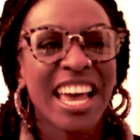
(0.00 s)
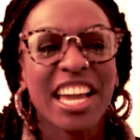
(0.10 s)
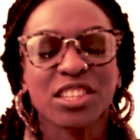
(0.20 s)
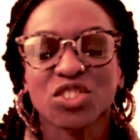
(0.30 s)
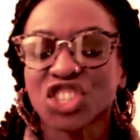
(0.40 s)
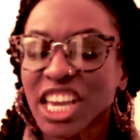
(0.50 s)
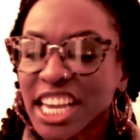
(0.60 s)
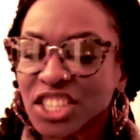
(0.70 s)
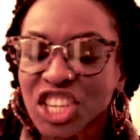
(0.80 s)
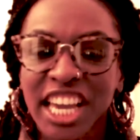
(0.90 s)
and they're
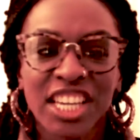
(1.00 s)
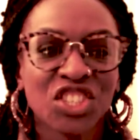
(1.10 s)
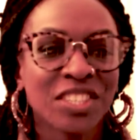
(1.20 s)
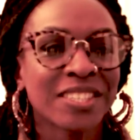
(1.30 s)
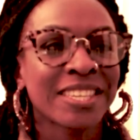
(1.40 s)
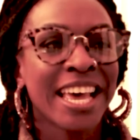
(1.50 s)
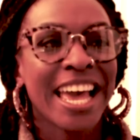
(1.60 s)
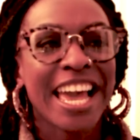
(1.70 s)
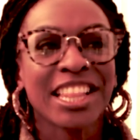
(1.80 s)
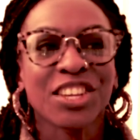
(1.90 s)
change agents
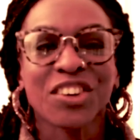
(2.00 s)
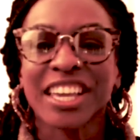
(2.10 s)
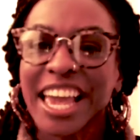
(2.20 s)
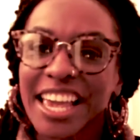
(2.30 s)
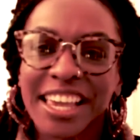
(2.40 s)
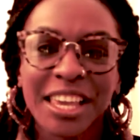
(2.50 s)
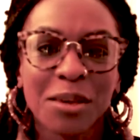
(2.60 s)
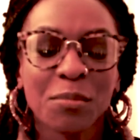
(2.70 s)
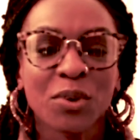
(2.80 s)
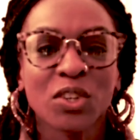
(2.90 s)
and they're
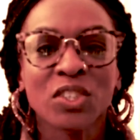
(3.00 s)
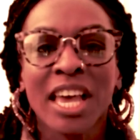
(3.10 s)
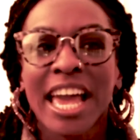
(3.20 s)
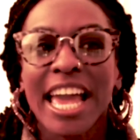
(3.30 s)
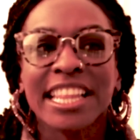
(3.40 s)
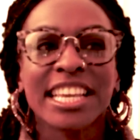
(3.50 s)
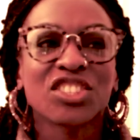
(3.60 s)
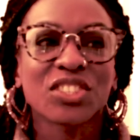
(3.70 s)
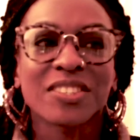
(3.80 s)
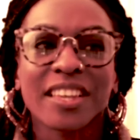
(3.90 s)
gatekeepers, and they
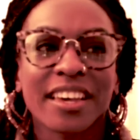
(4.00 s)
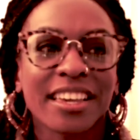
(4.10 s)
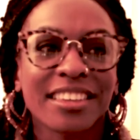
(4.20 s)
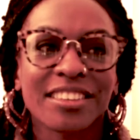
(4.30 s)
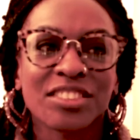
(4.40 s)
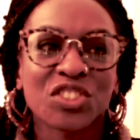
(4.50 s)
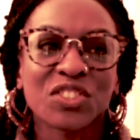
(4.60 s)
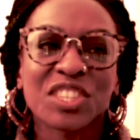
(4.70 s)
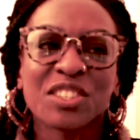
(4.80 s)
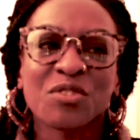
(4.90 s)
just
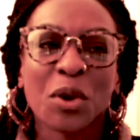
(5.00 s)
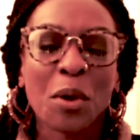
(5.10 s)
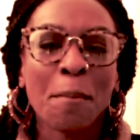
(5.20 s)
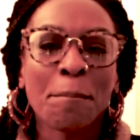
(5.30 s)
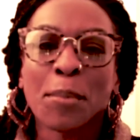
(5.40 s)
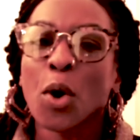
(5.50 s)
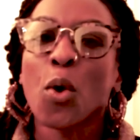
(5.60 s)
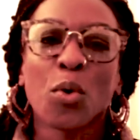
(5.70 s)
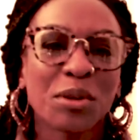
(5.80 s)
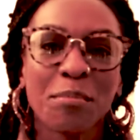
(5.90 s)
these very
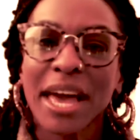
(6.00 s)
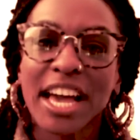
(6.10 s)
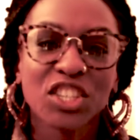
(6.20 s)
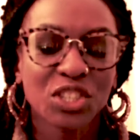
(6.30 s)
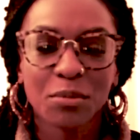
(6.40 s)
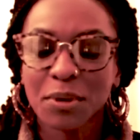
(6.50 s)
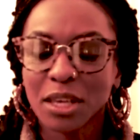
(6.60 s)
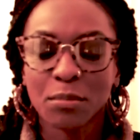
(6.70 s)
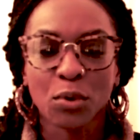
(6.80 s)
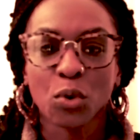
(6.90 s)
bold and passionate
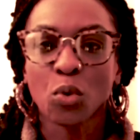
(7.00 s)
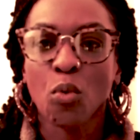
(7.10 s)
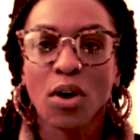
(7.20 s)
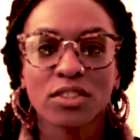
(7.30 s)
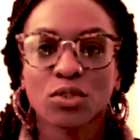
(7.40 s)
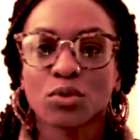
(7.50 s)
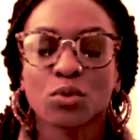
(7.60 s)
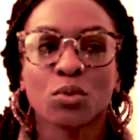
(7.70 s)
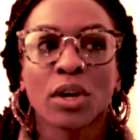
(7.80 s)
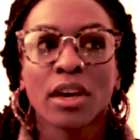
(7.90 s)
people who want to